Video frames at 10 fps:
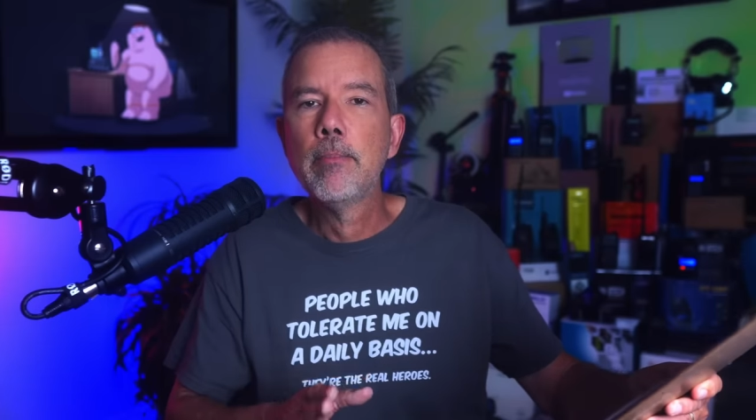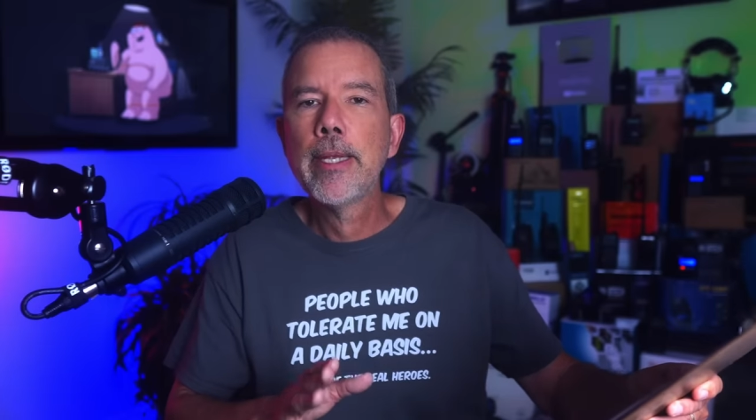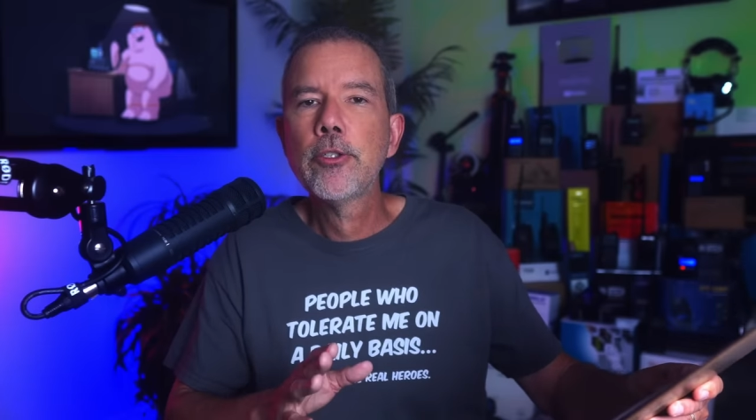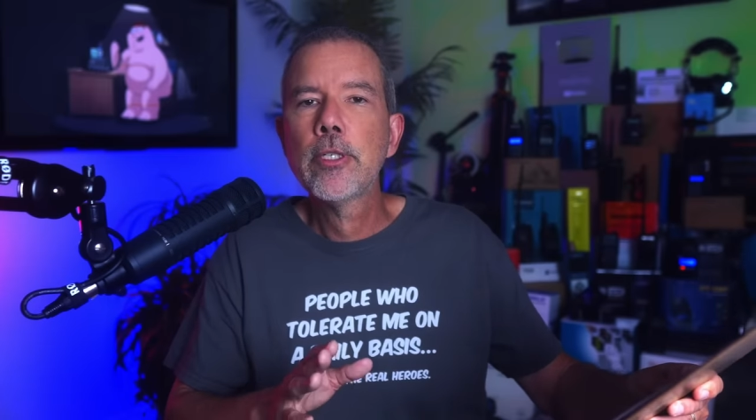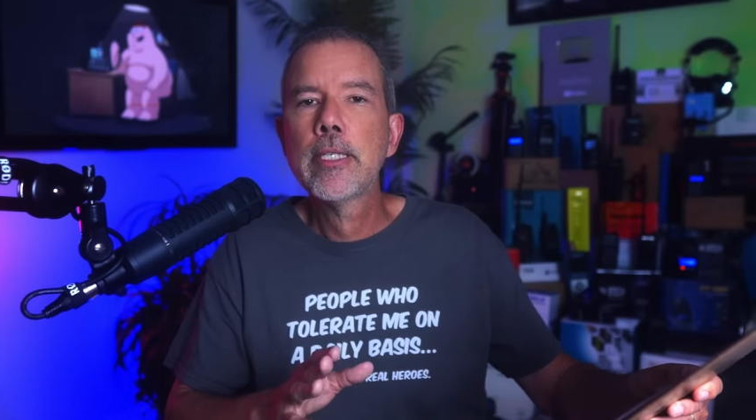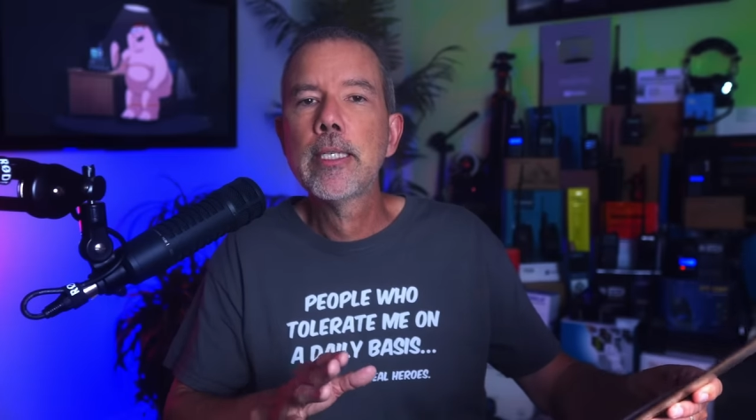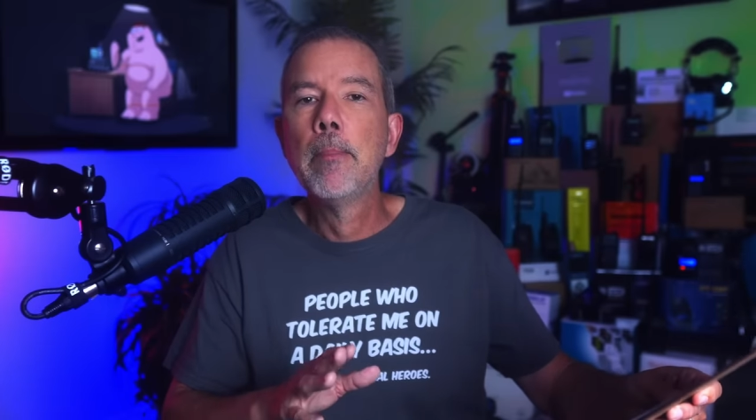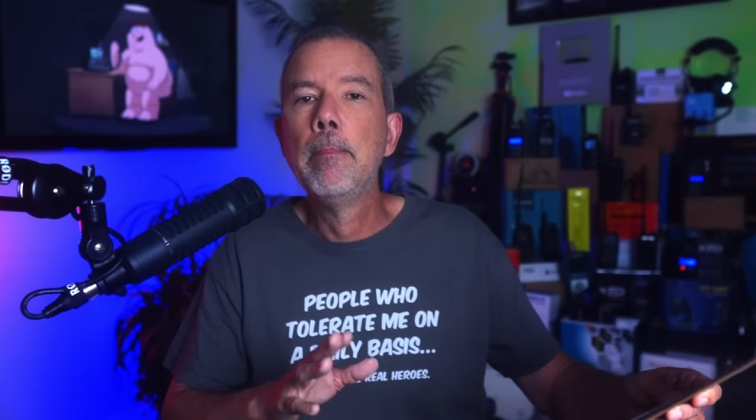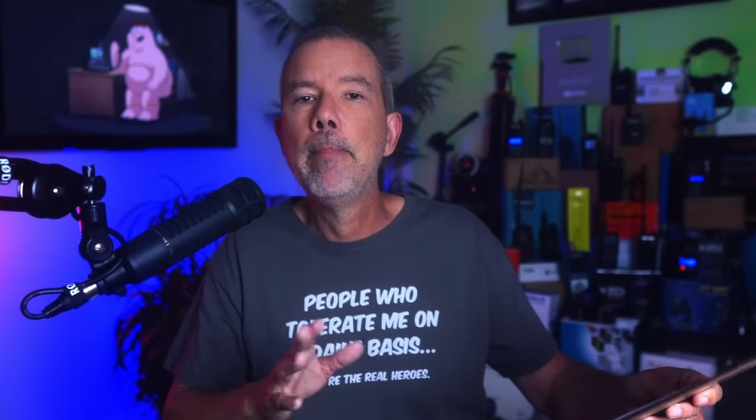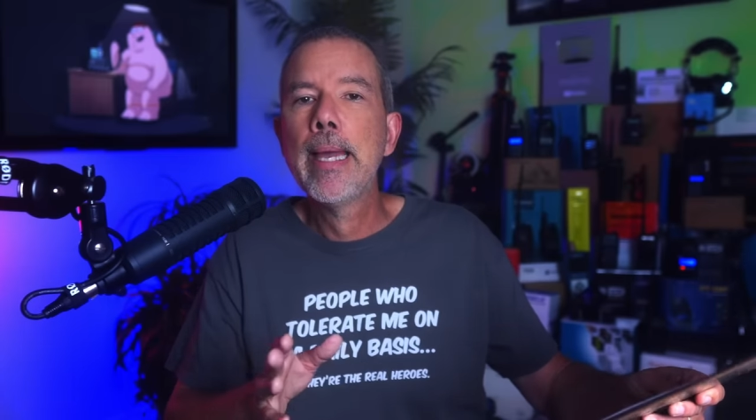mentioned
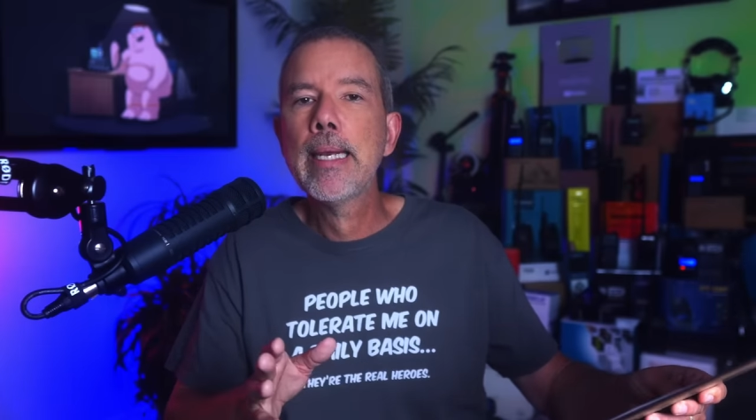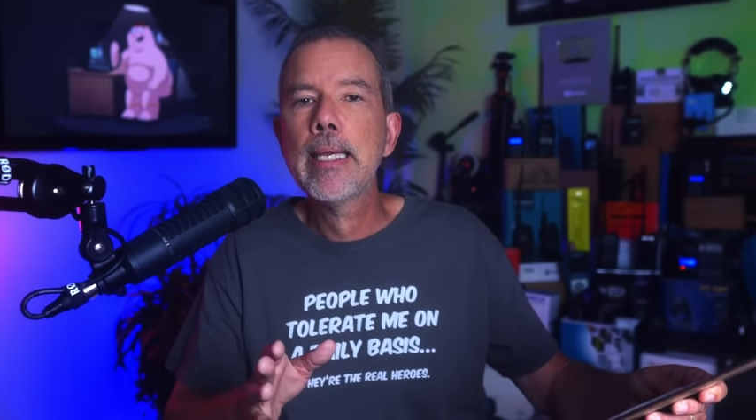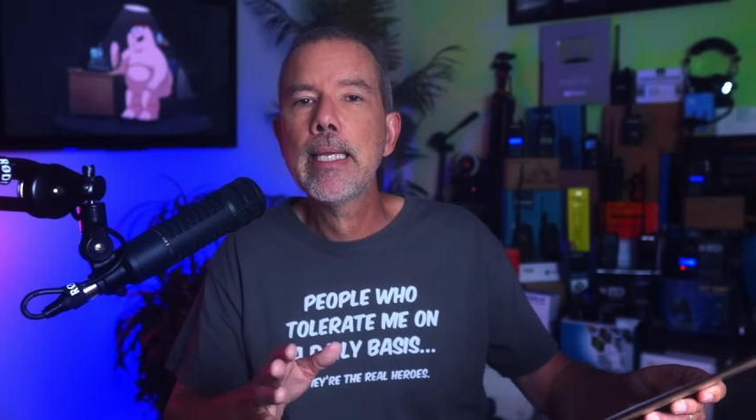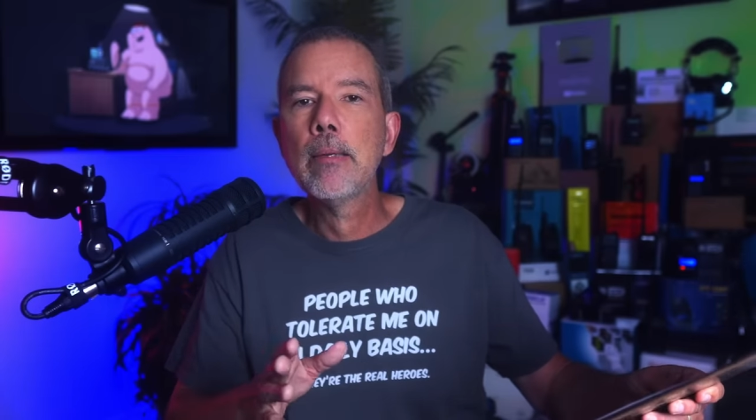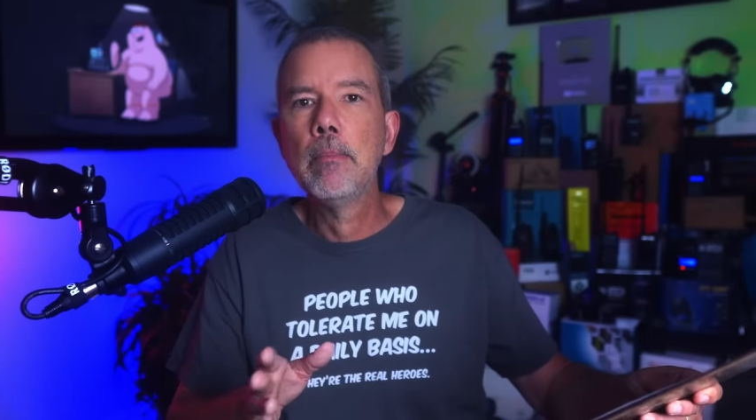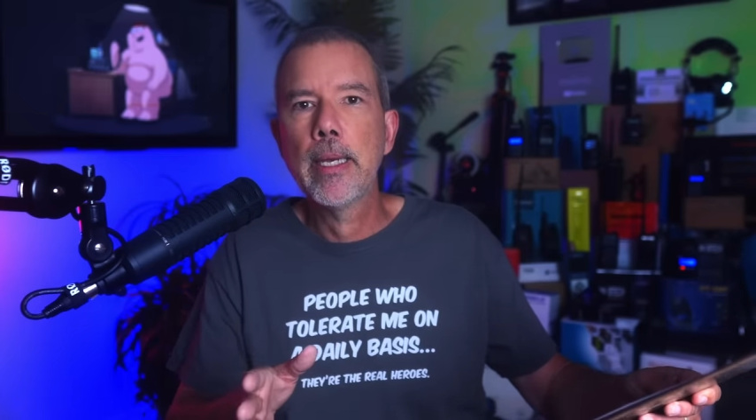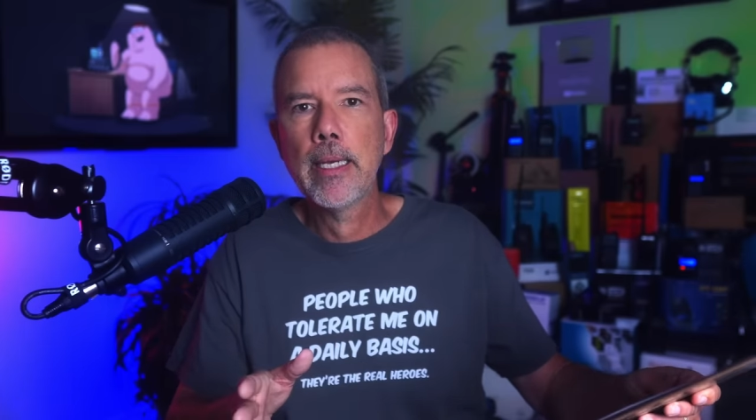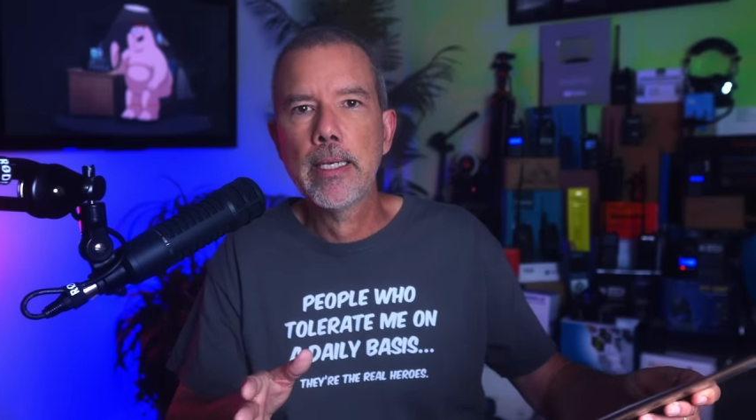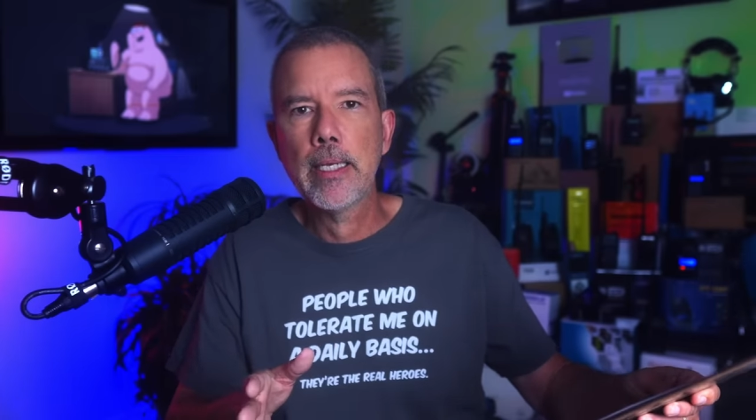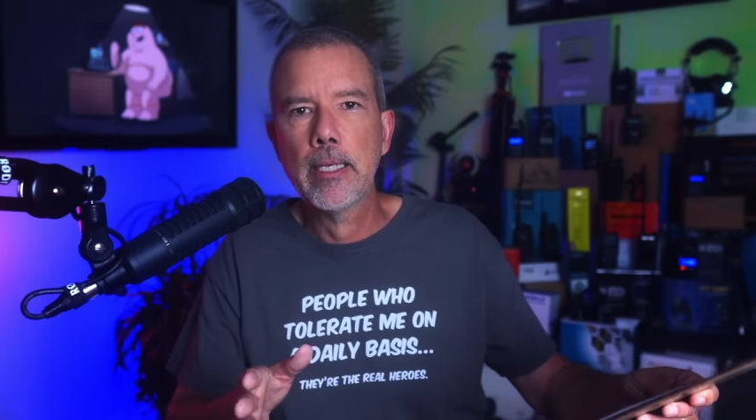many,
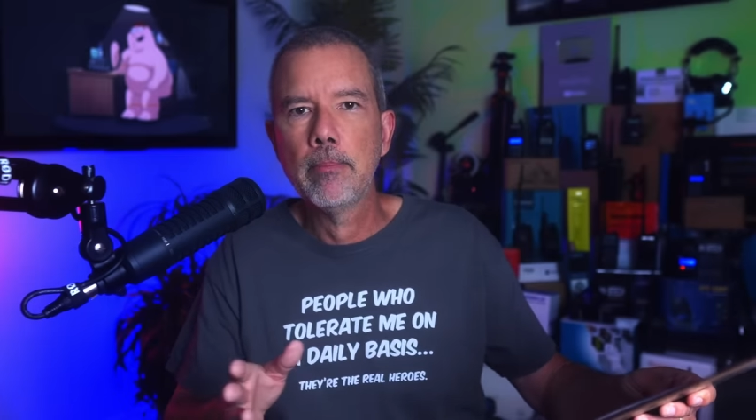many,